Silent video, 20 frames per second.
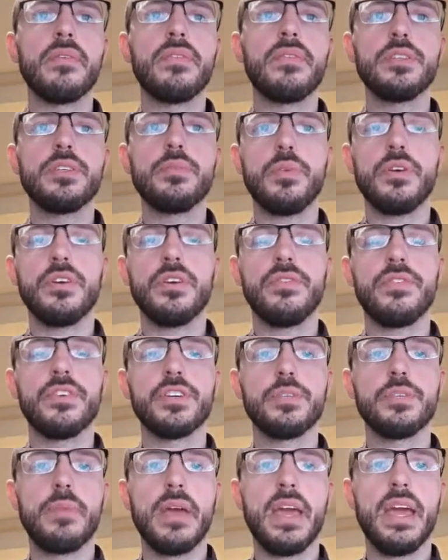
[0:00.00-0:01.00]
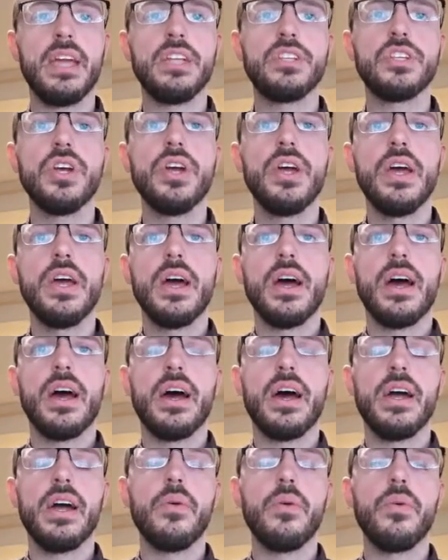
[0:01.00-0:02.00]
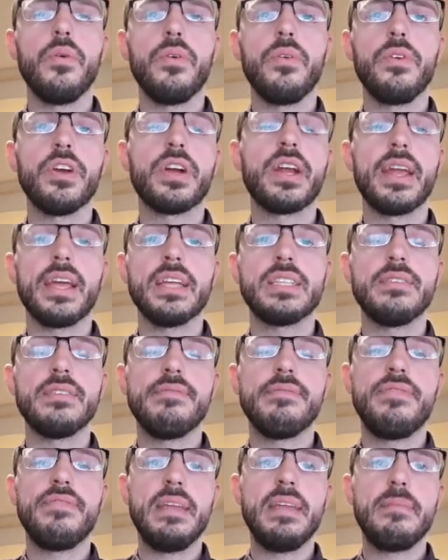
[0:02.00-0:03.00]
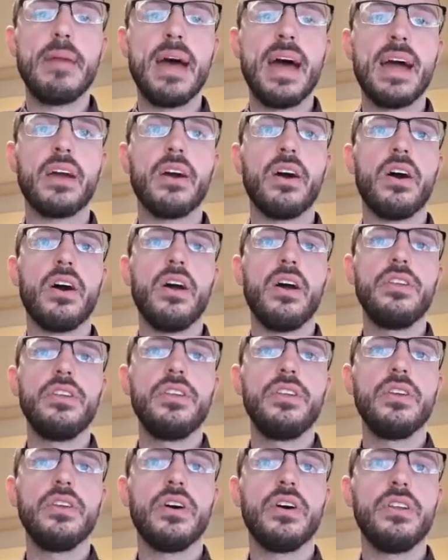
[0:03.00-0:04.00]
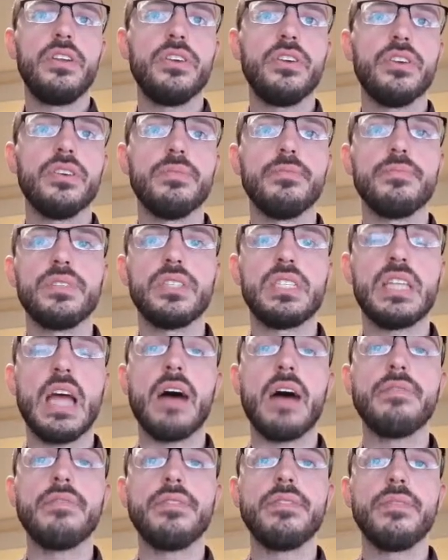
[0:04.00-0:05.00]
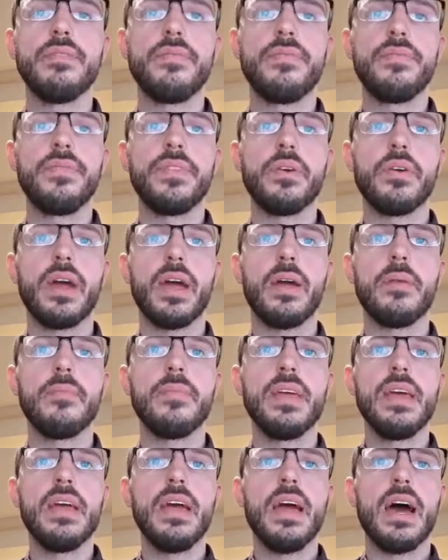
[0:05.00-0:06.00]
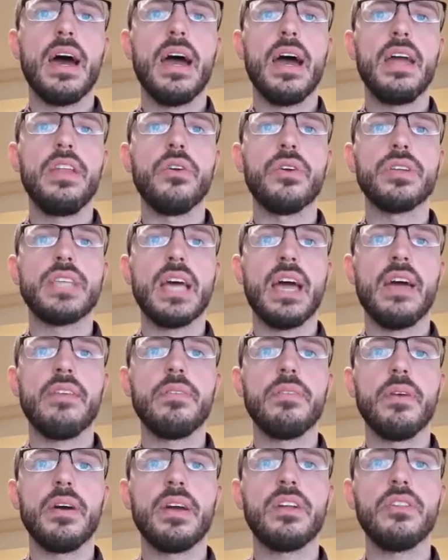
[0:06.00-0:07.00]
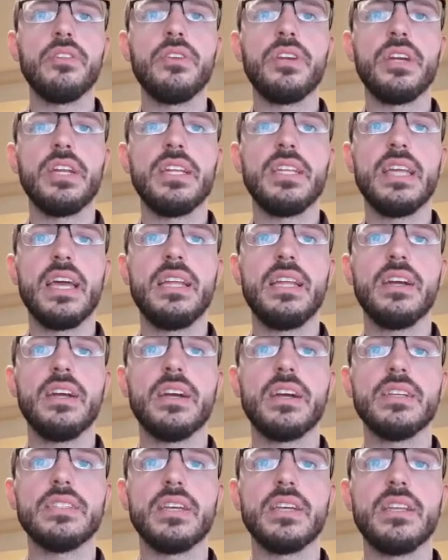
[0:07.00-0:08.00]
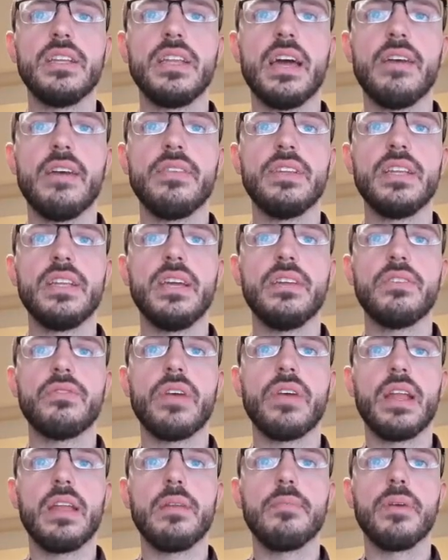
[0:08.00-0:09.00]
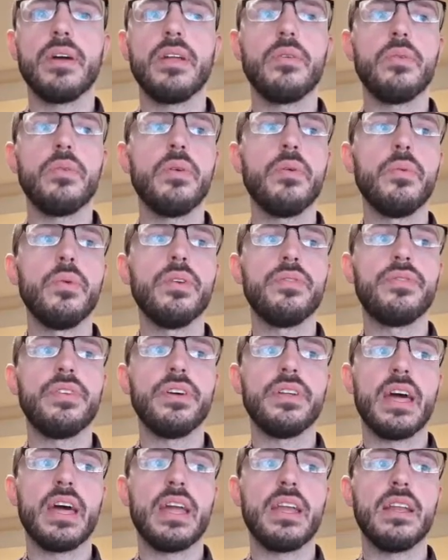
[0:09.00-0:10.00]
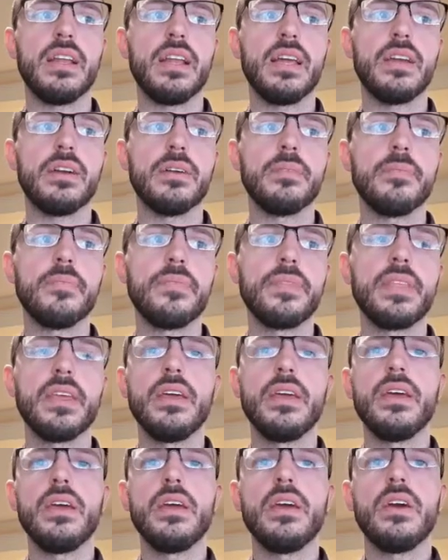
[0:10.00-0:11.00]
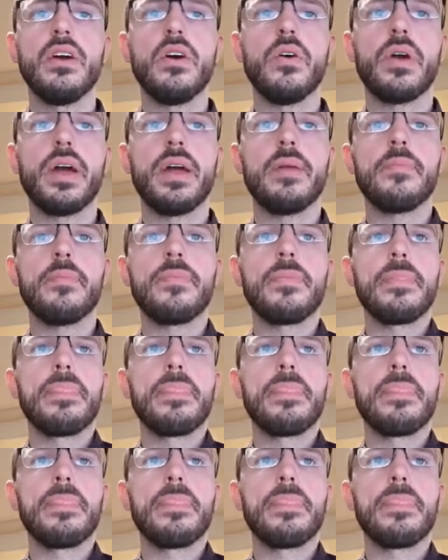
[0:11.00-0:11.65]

of this first page, you're going to get some feedback on your stuff. Okay. And notice I haven't included a date here because I didn't have a date ready, but we'll fill that in later. Okay.